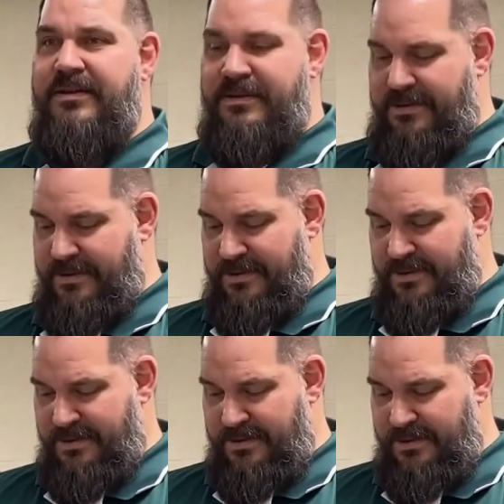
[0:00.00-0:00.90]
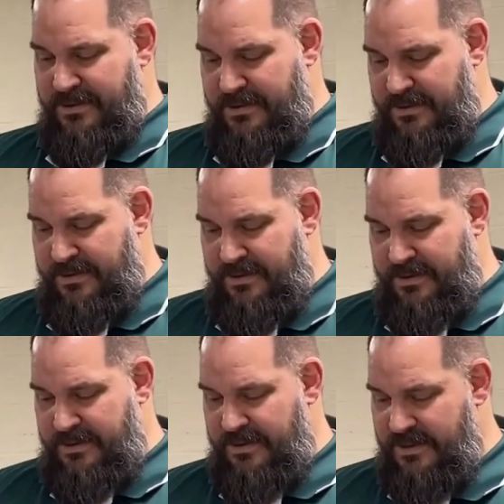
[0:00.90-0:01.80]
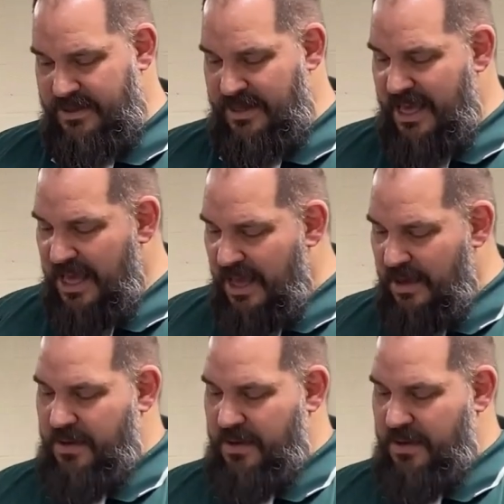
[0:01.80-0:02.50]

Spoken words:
Nothing is said.